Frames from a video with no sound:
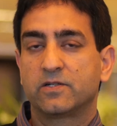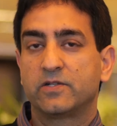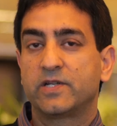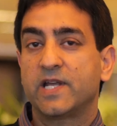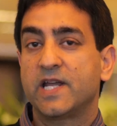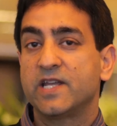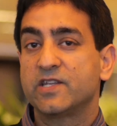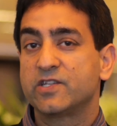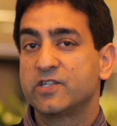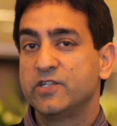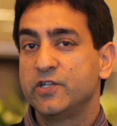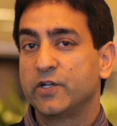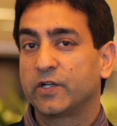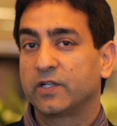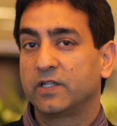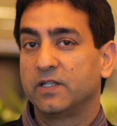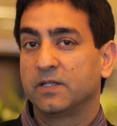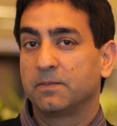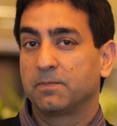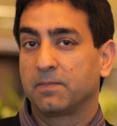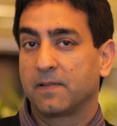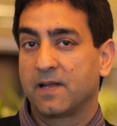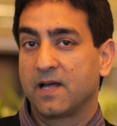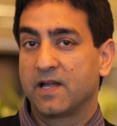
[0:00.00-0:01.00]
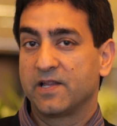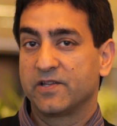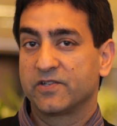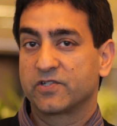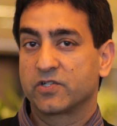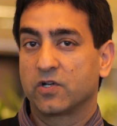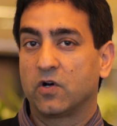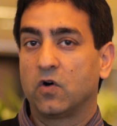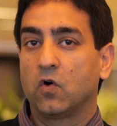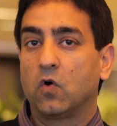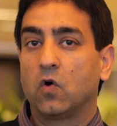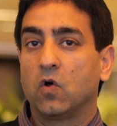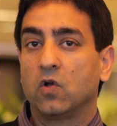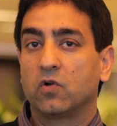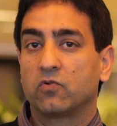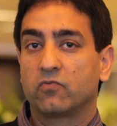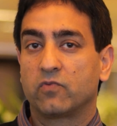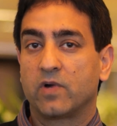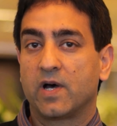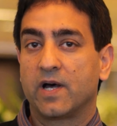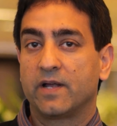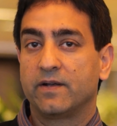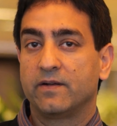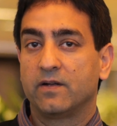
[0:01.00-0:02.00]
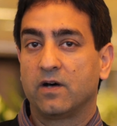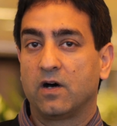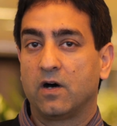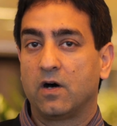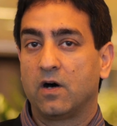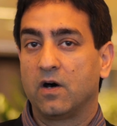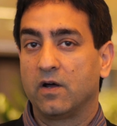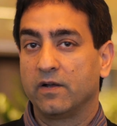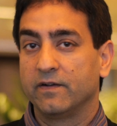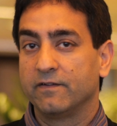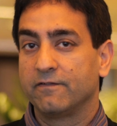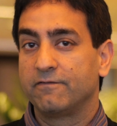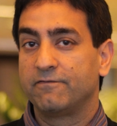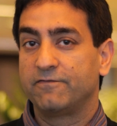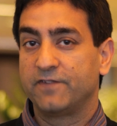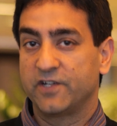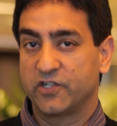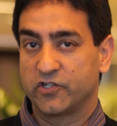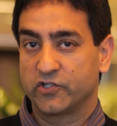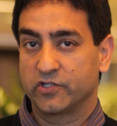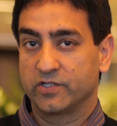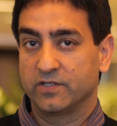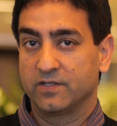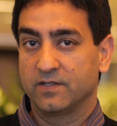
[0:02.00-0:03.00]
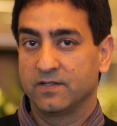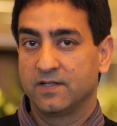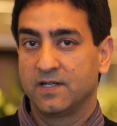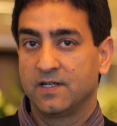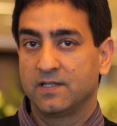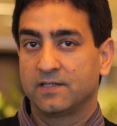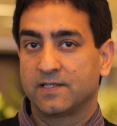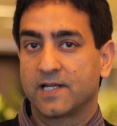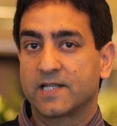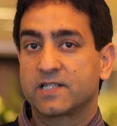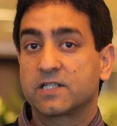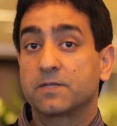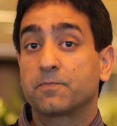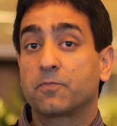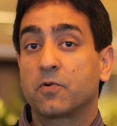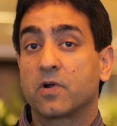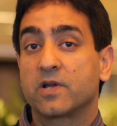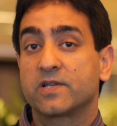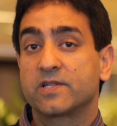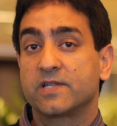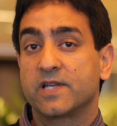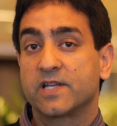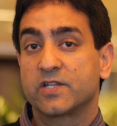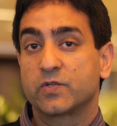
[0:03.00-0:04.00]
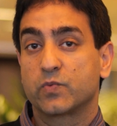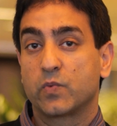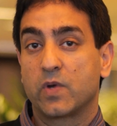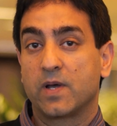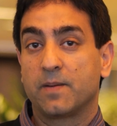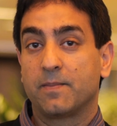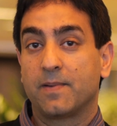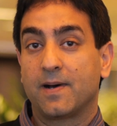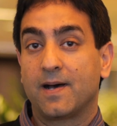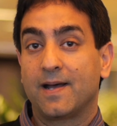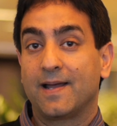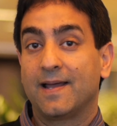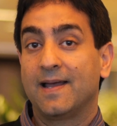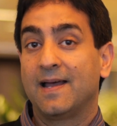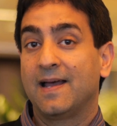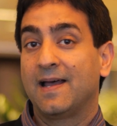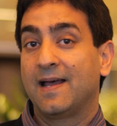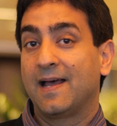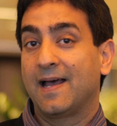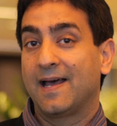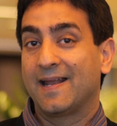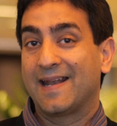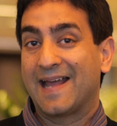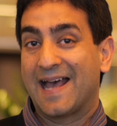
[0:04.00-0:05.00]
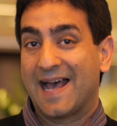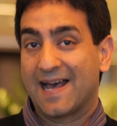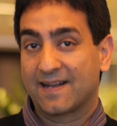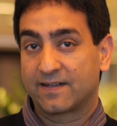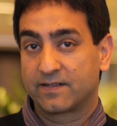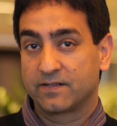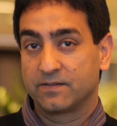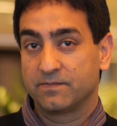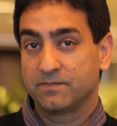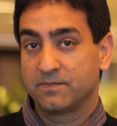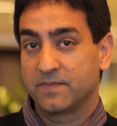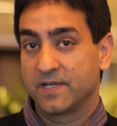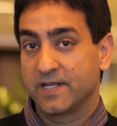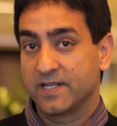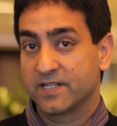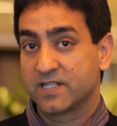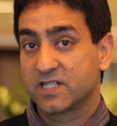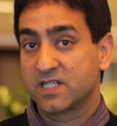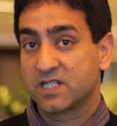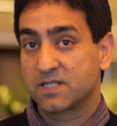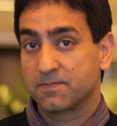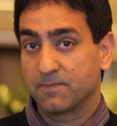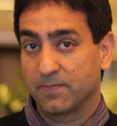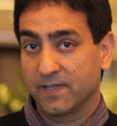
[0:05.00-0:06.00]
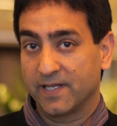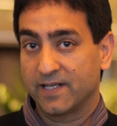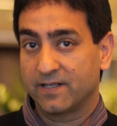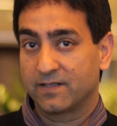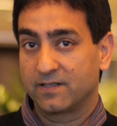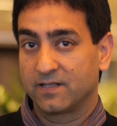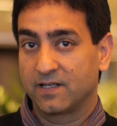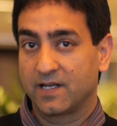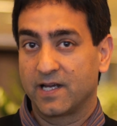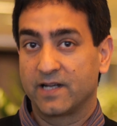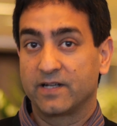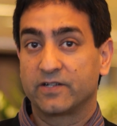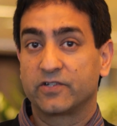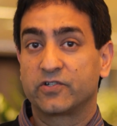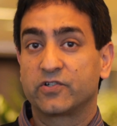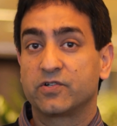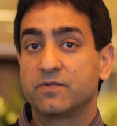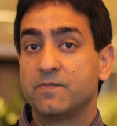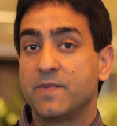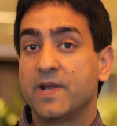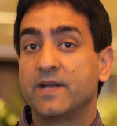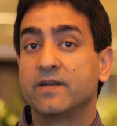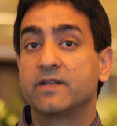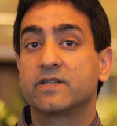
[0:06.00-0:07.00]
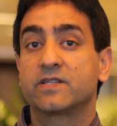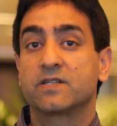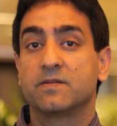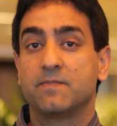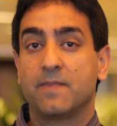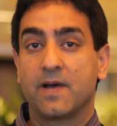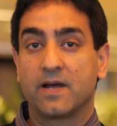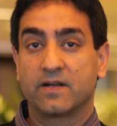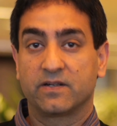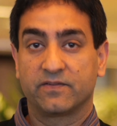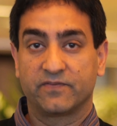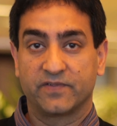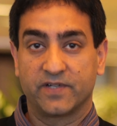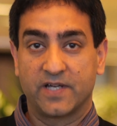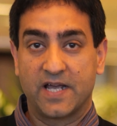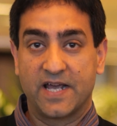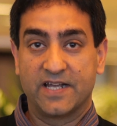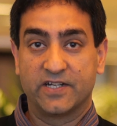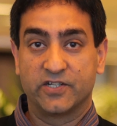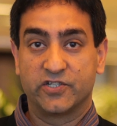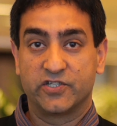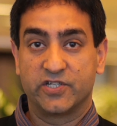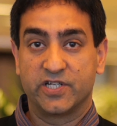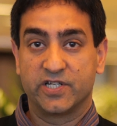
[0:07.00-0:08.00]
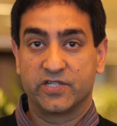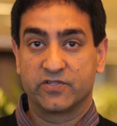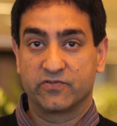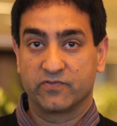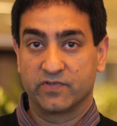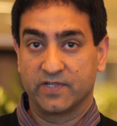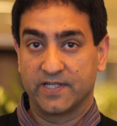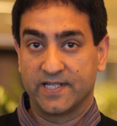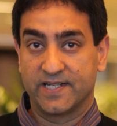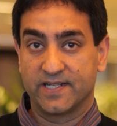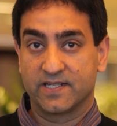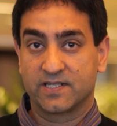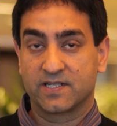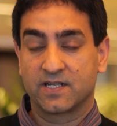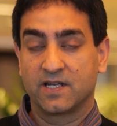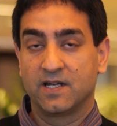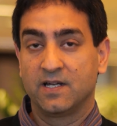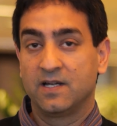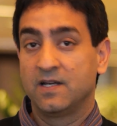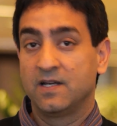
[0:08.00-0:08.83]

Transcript: Today's nuclear plants all run on fission. That's a process whereby an atom is split and a tremendous amount of energy is released.